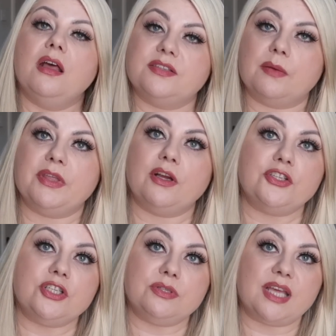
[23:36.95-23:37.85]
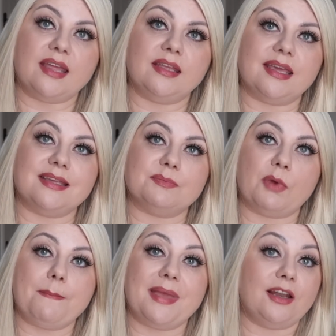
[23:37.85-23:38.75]
Something I do take is
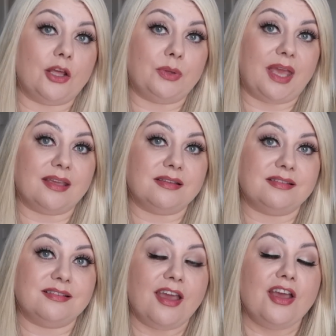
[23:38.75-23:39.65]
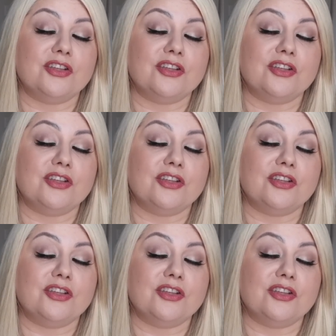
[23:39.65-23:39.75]
my pillowcase.